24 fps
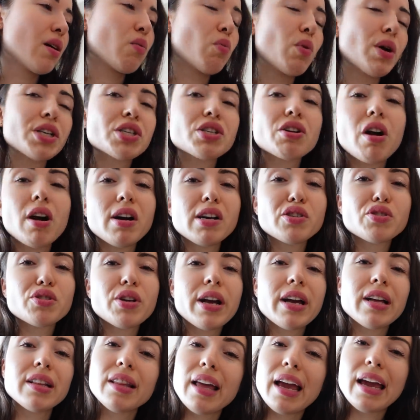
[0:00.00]
Wish
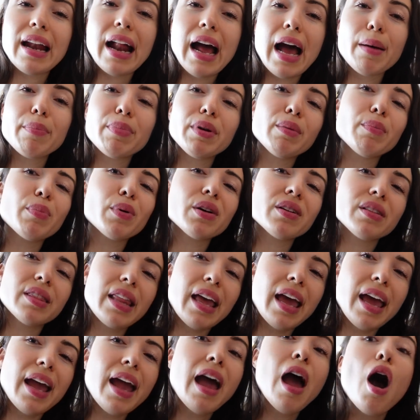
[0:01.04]
Andre a late happy
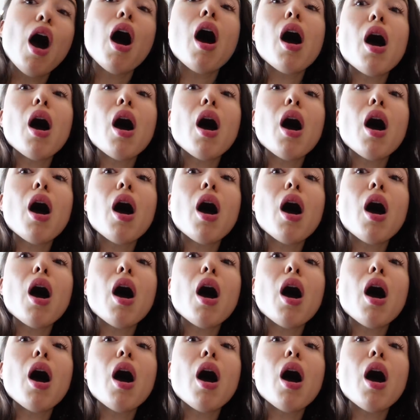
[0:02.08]
birthday.